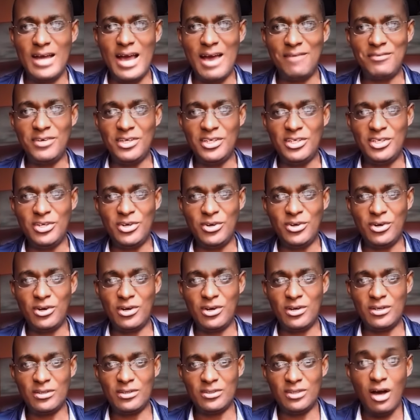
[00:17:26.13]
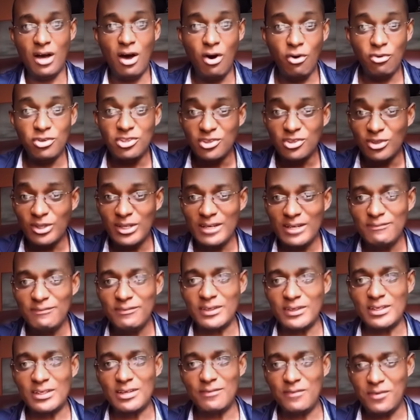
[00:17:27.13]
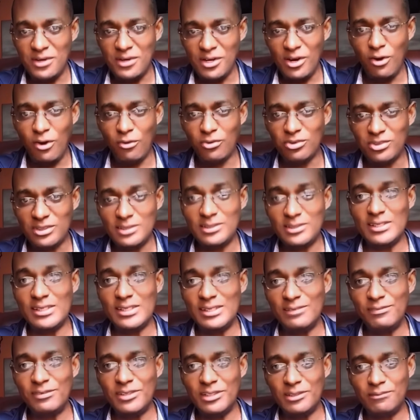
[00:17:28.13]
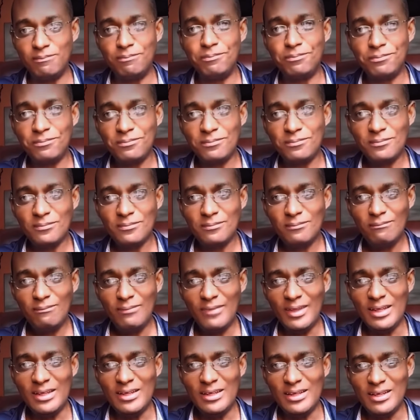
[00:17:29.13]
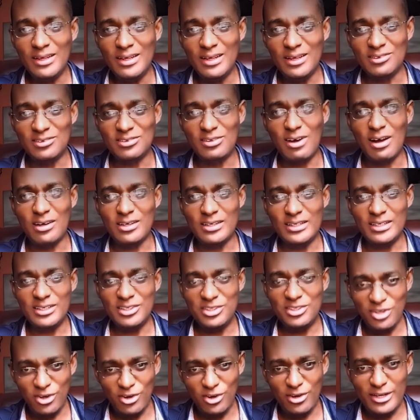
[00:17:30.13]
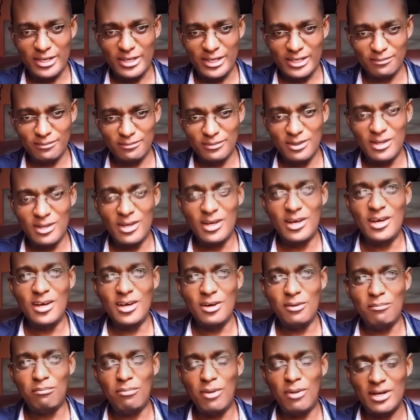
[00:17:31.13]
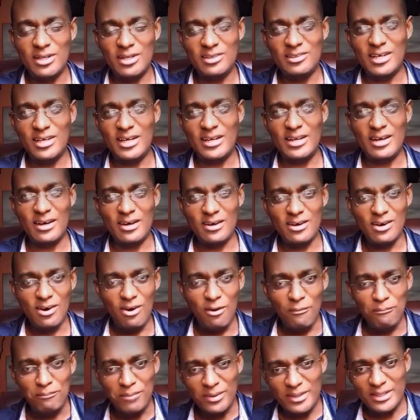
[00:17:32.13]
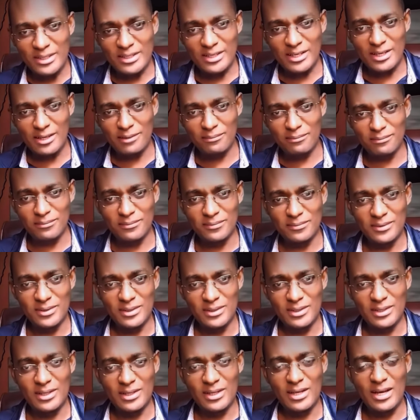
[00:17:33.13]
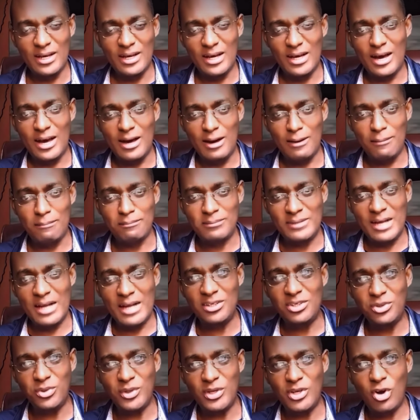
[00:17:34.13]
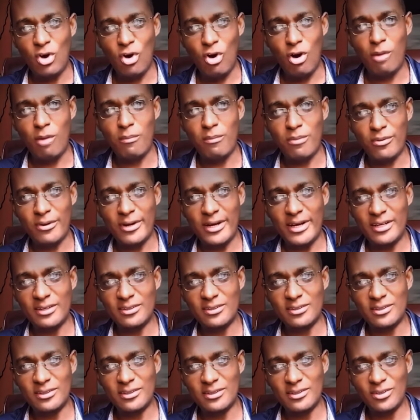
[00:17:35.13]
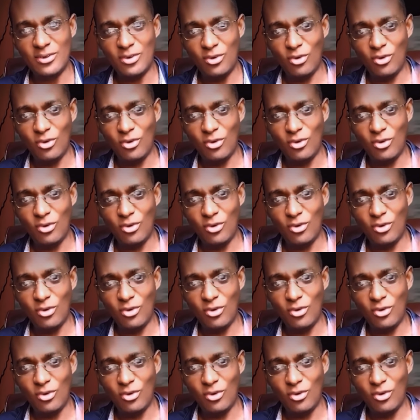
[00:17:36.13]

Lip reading: having the house you live in, the very house that you live in, is not in your name, but is in a company name that you incorporate